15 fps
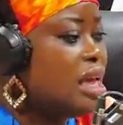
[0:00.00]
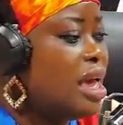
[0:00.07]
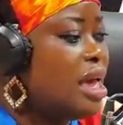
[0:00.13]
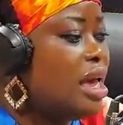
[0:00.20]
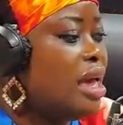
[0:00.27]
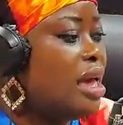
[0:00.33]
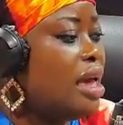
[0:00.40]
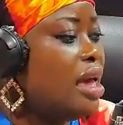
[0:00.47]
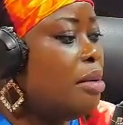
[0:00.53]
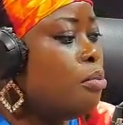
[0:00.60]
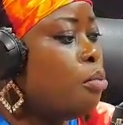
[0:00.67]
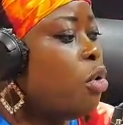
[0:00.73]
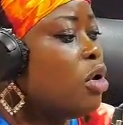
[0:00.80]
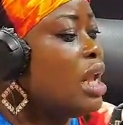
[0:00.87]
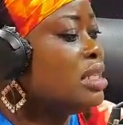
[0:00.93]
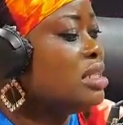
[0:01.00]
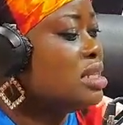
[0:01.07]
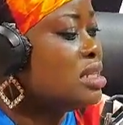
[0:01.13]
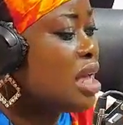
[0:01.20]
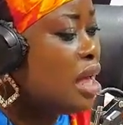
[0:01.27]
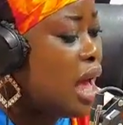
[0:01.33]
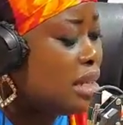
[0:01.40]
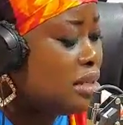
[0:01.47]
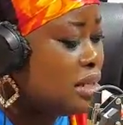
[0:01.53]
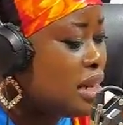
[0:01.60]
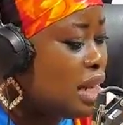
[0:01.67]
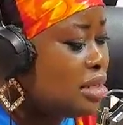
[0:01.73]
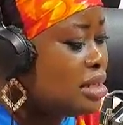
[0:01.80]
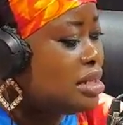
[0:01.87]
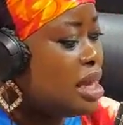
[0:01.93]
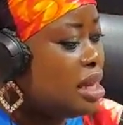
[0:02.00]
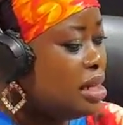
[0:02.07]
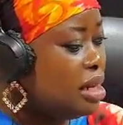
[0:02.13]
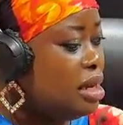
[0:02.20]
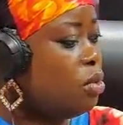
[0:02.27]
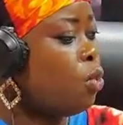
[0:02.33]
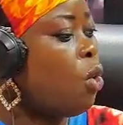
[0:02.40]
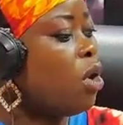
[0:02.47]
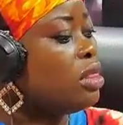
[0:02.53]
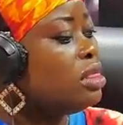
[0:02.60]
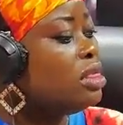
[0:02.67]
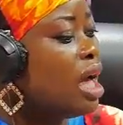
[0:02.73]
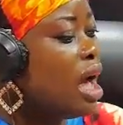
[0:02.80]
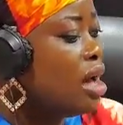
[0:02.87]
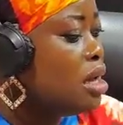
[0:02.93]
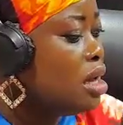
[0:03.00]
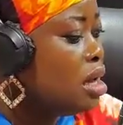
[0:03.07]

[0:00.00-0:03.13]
eh bonatia atnasi? Any wonder?